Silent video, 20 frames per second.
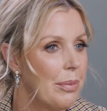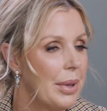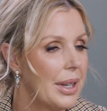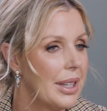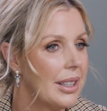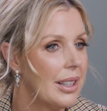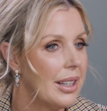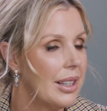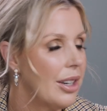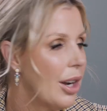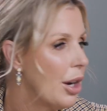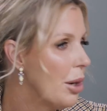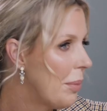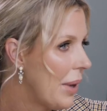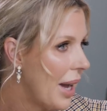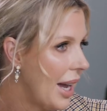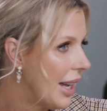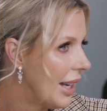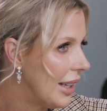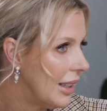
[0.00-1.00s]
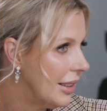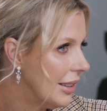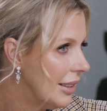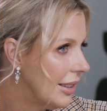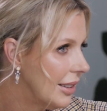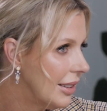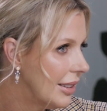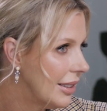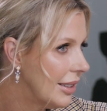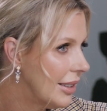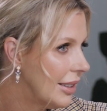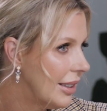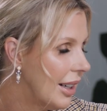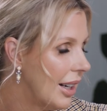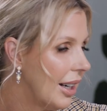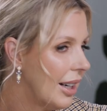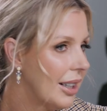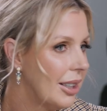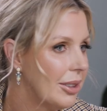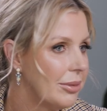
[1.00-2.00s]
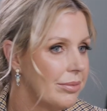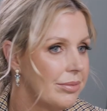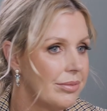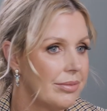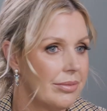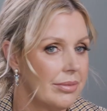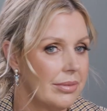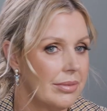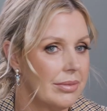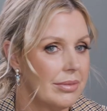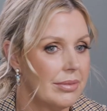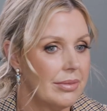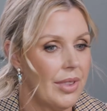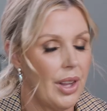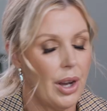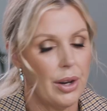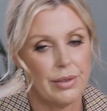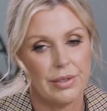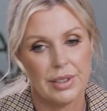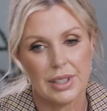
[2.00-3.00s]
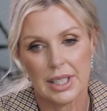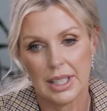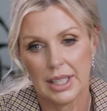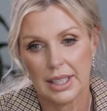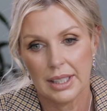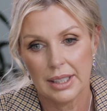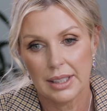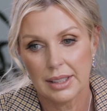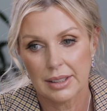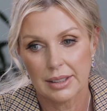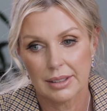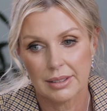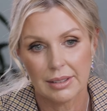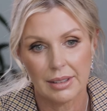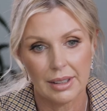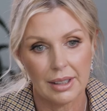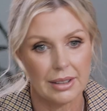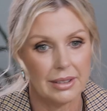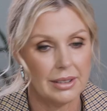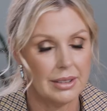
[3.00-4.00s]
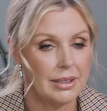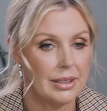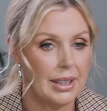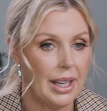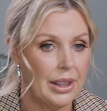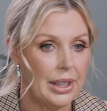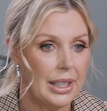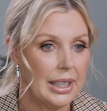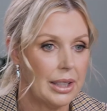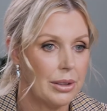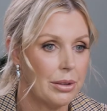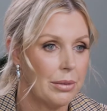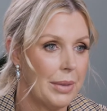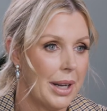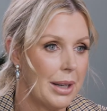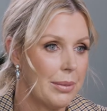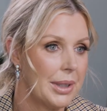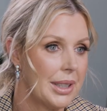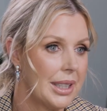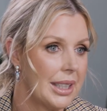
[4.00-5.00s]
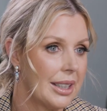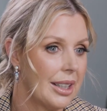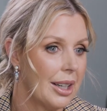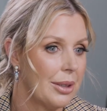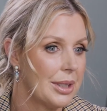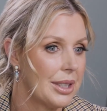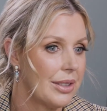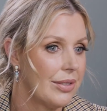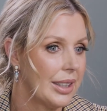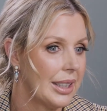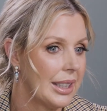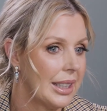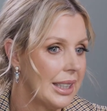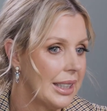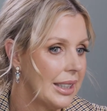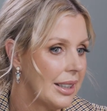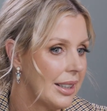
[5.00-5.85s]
But no pain, no fatigue, nothing that would make me think I was feeling any